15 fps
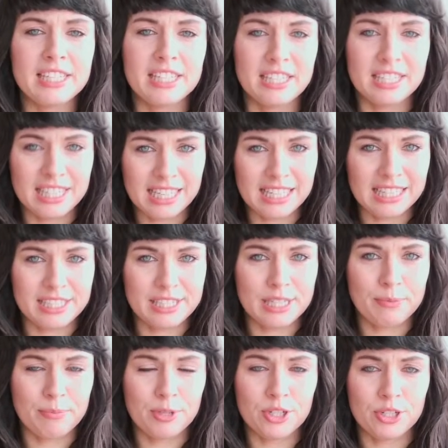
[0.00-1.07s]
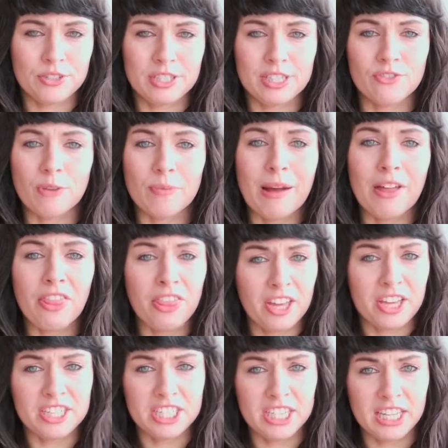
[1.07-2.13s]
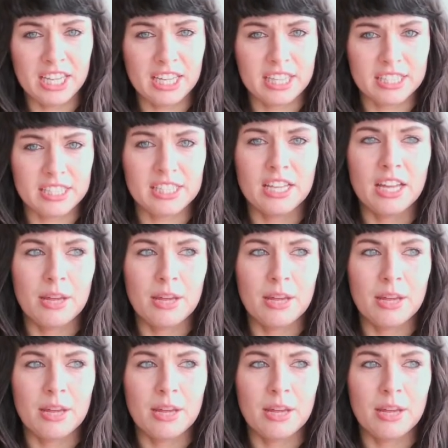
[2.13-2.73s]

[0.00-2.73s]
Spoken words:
the needles it produces for about 30 years,